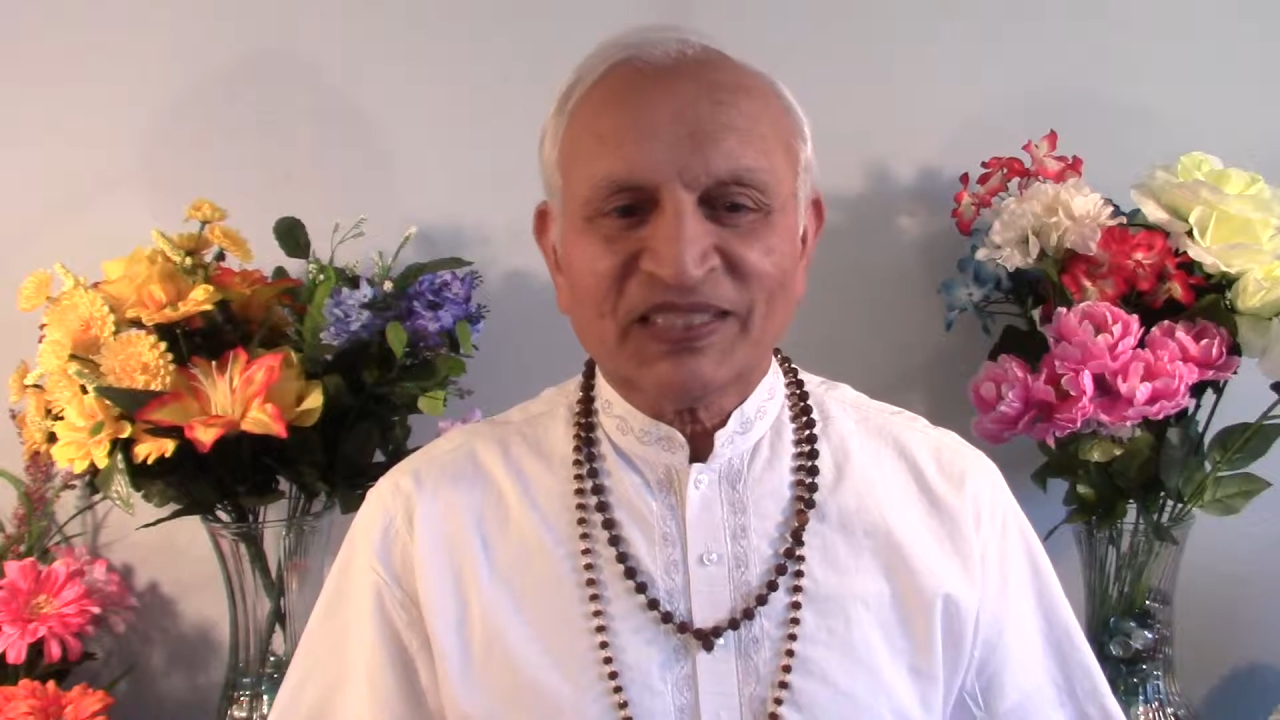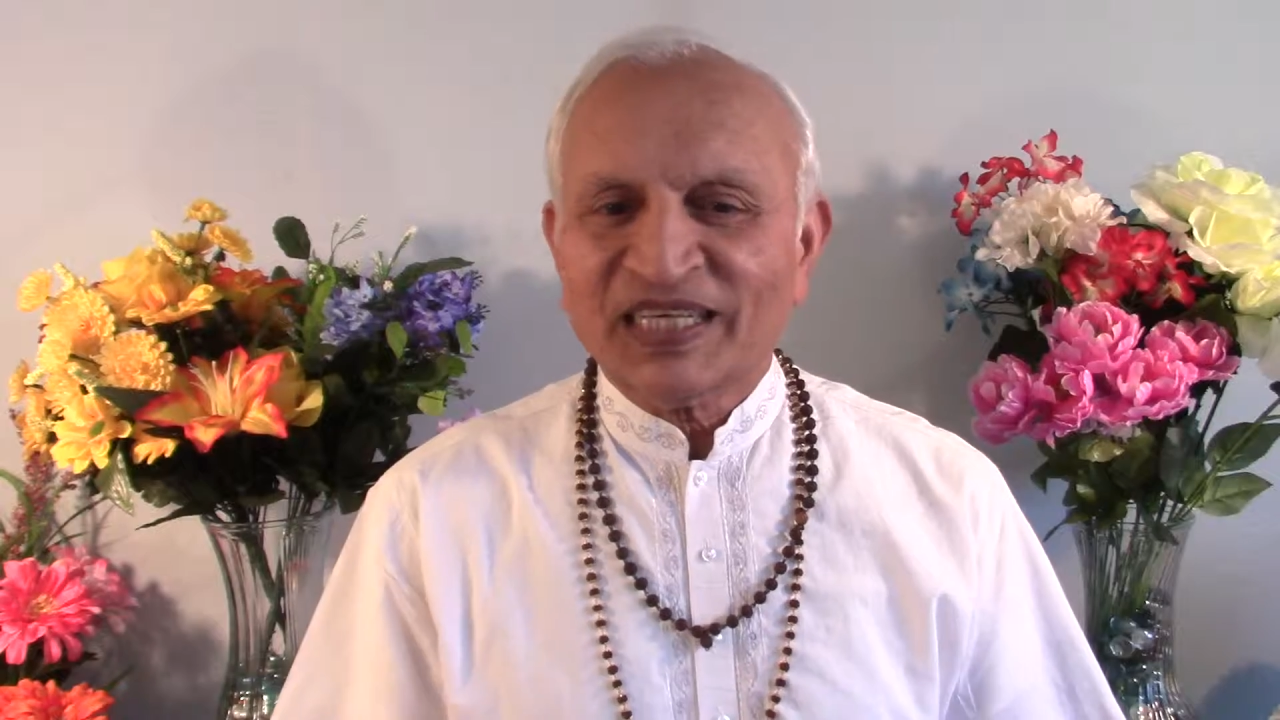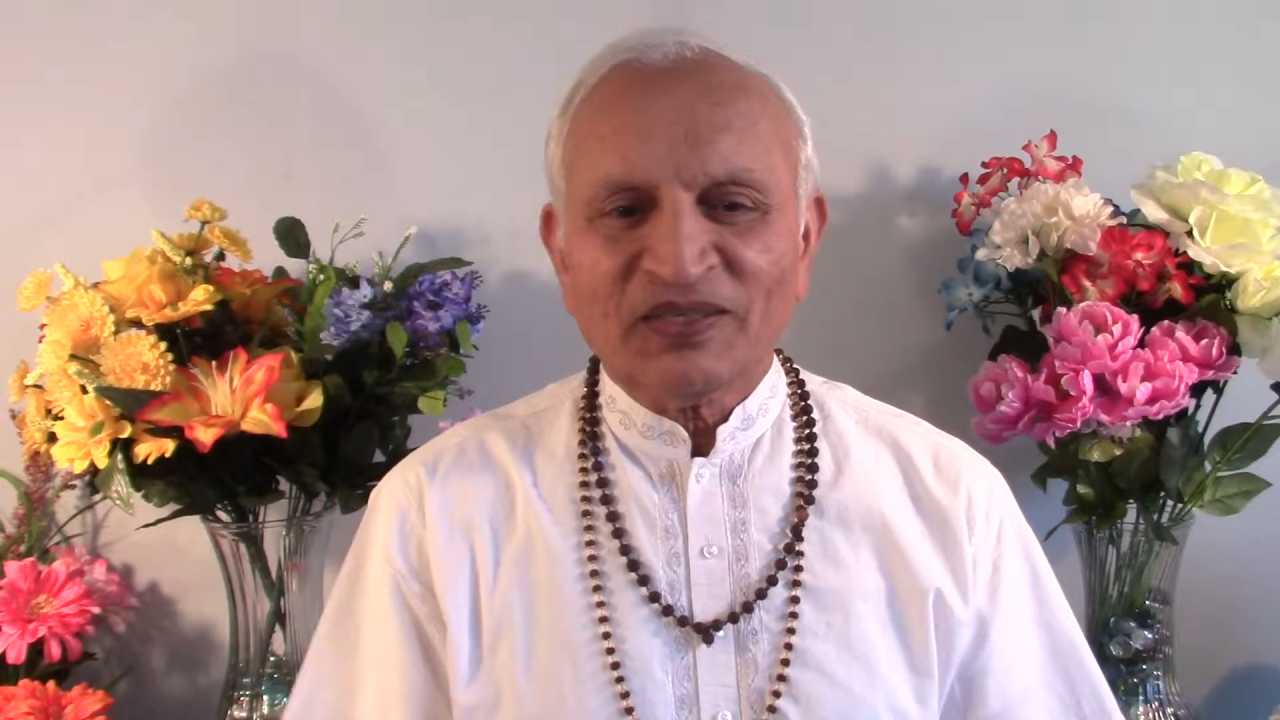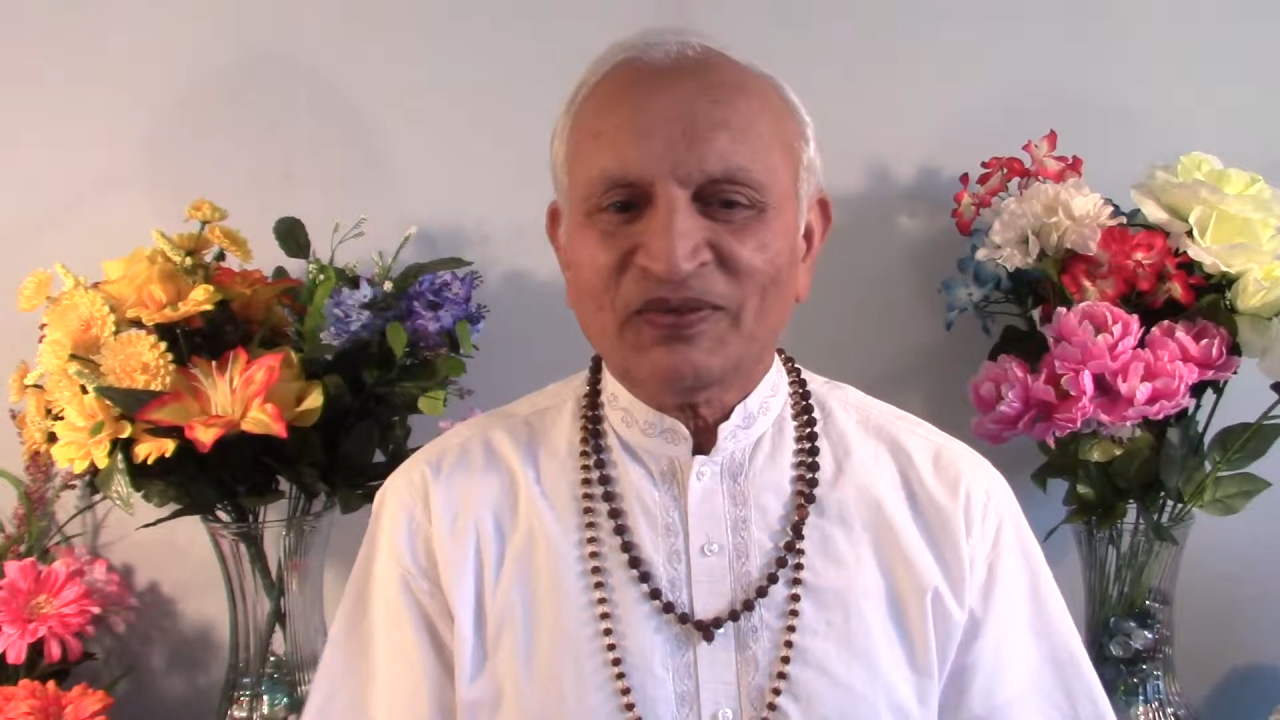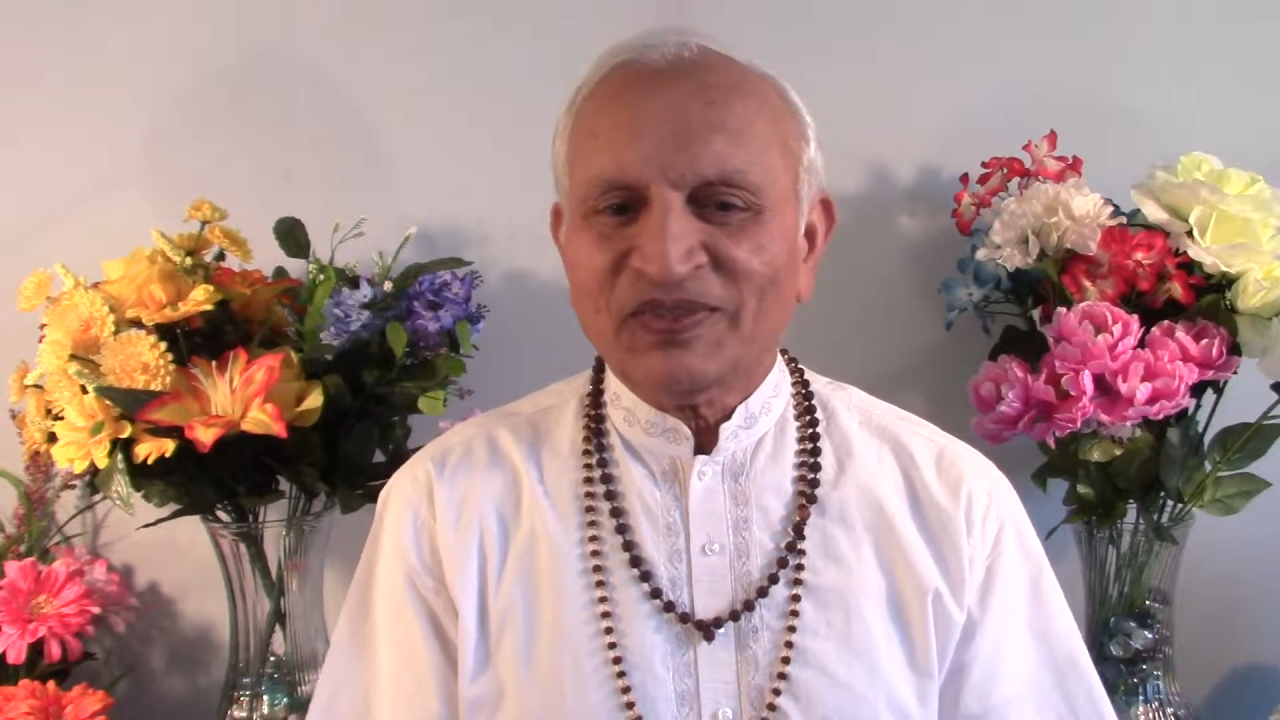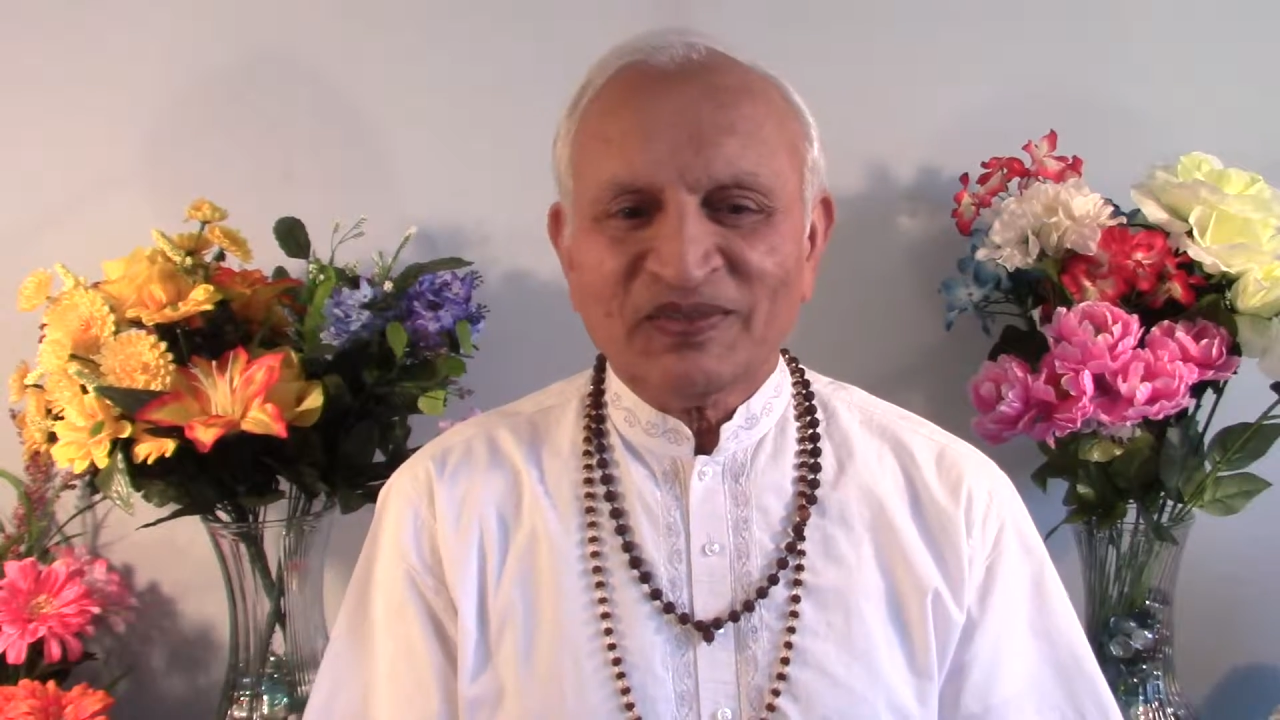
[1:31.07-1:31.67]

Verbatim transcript: then